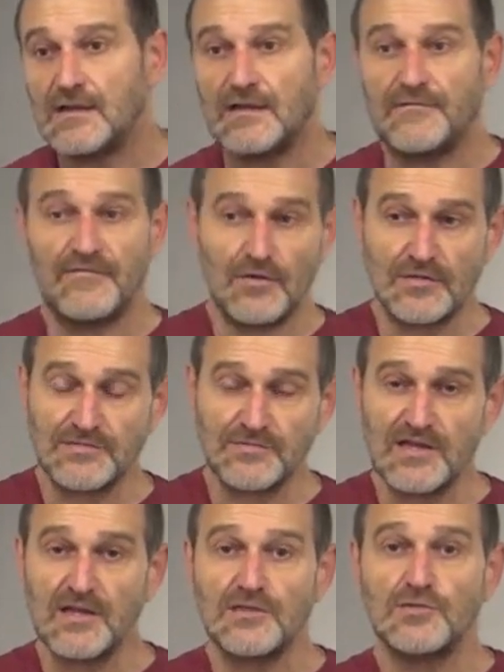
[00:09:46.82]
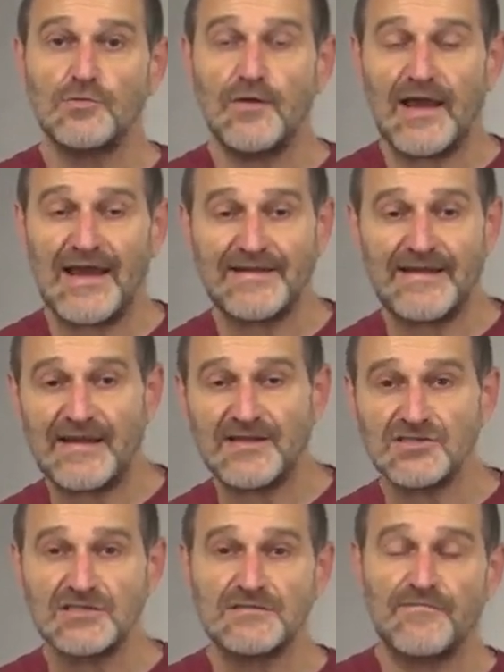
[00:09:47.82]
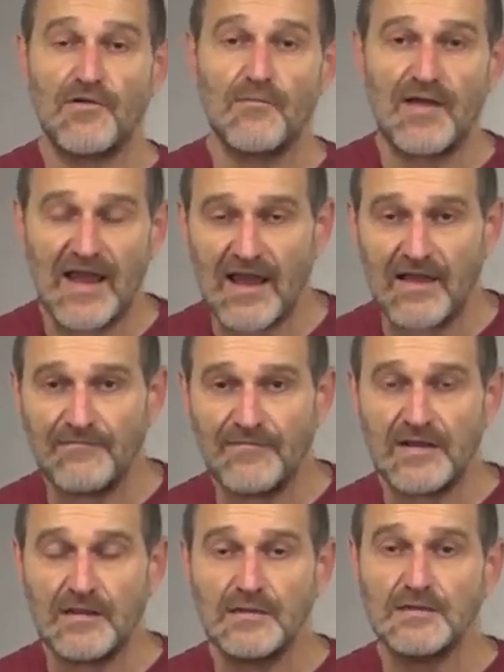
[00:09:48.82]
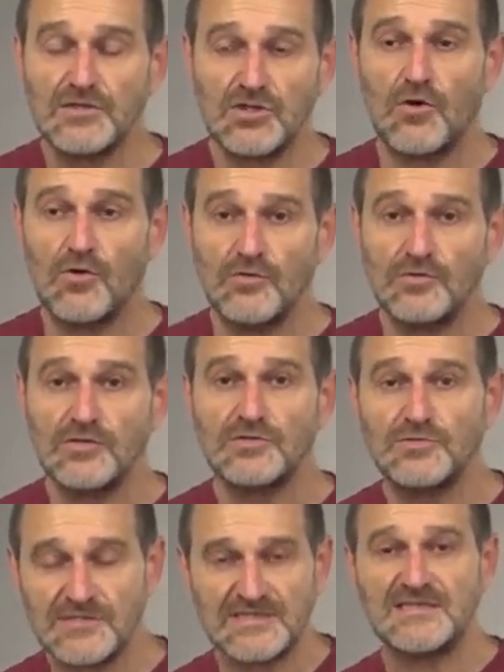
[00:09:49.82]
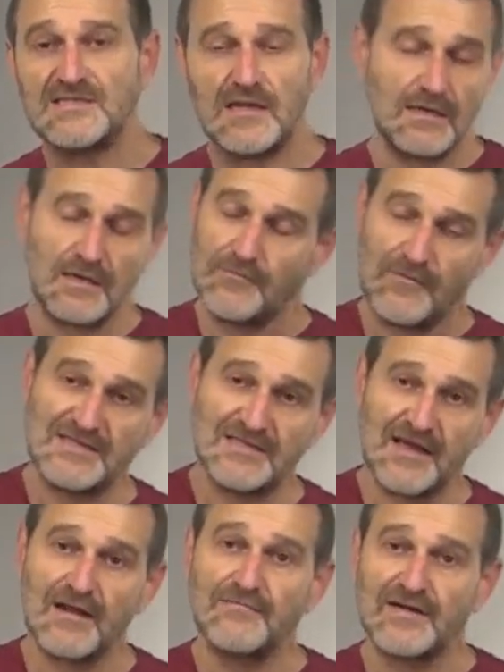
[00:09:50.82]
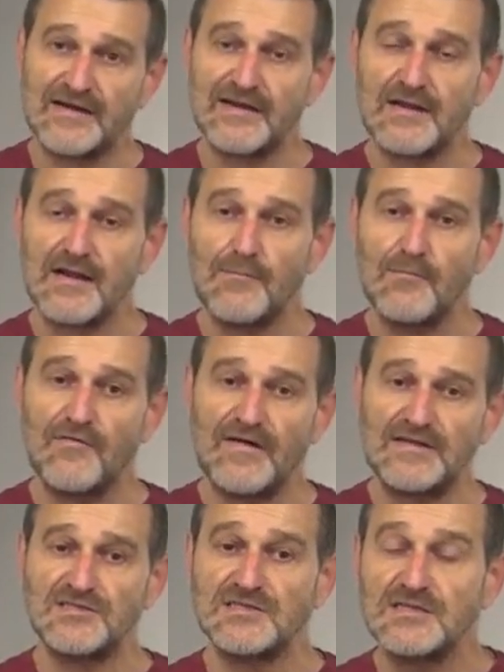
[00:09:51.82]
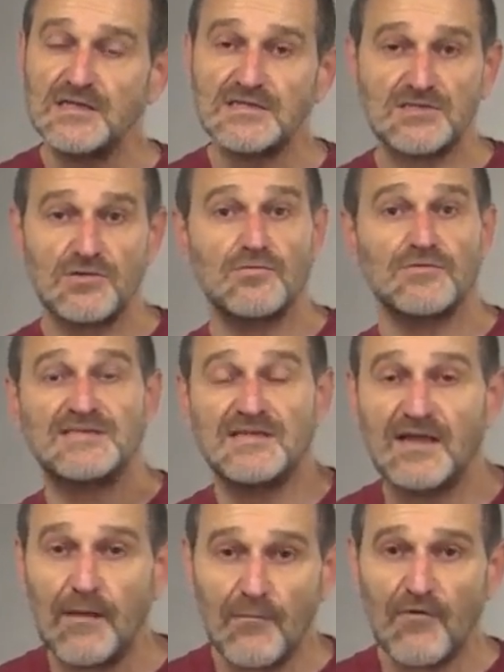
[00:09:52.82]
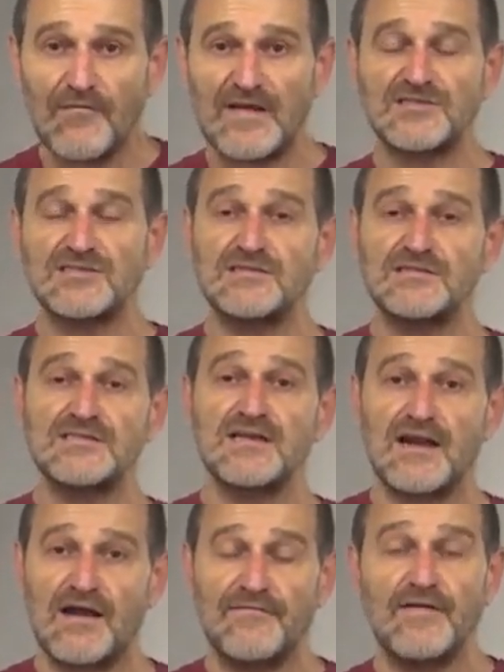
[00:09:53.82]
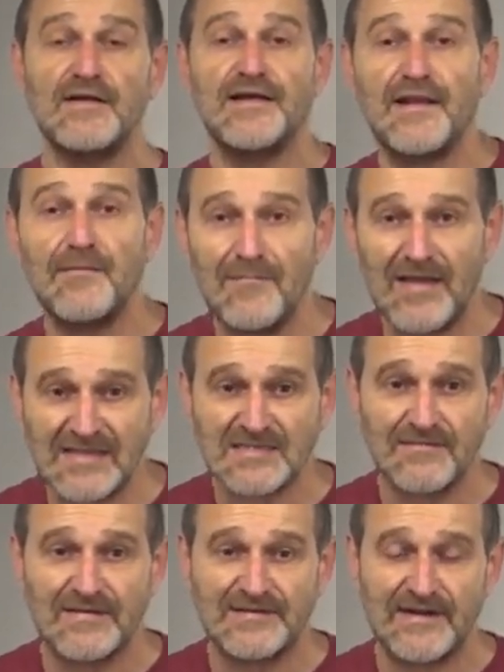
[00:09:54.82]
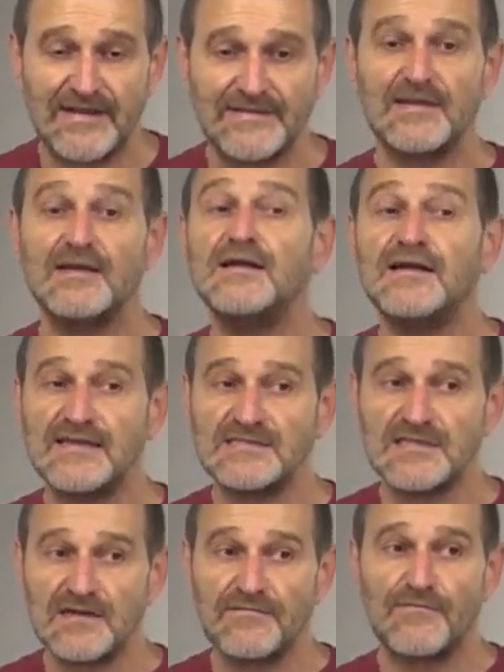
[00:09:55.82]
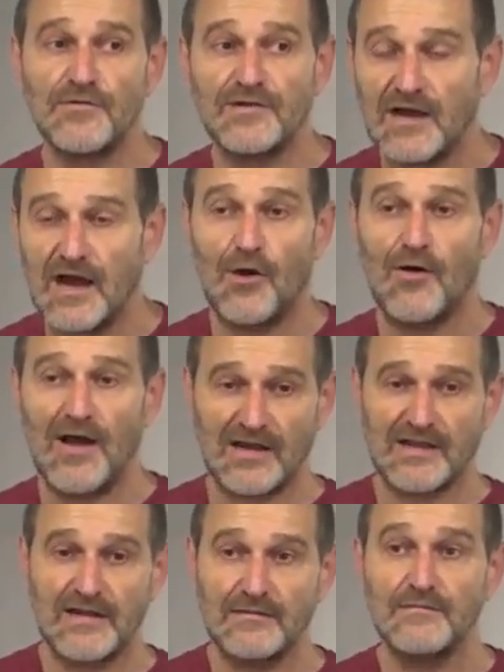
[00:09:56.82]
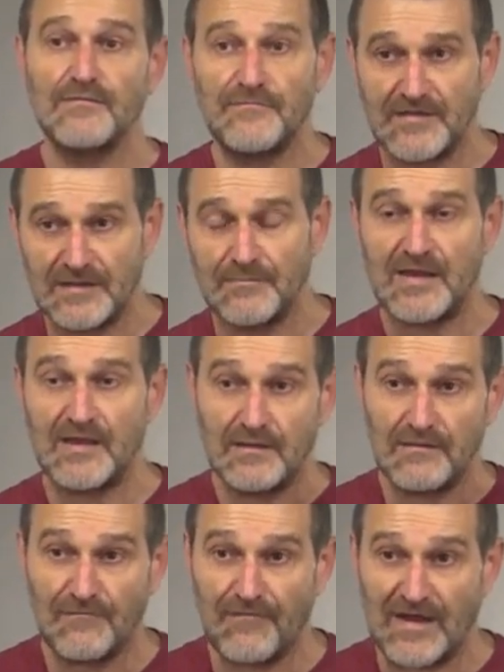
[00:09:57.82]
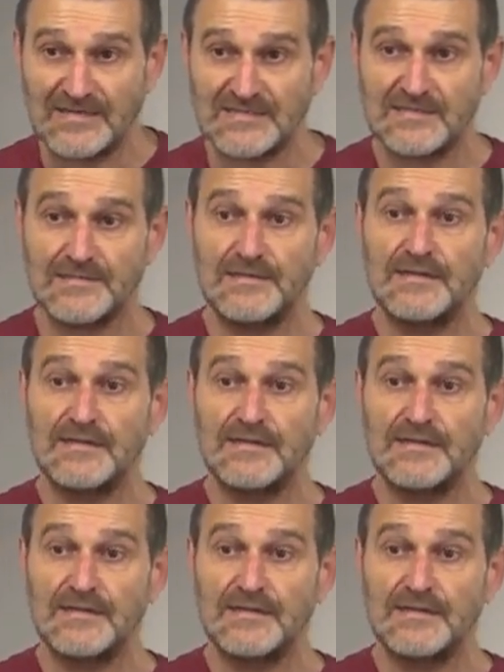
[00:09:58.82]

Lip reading: We also need to add edges from every node to the same, once again, quadratic number of edges, so the number of edges in the graph remains quadratic, and therefore our algorithm will be fast.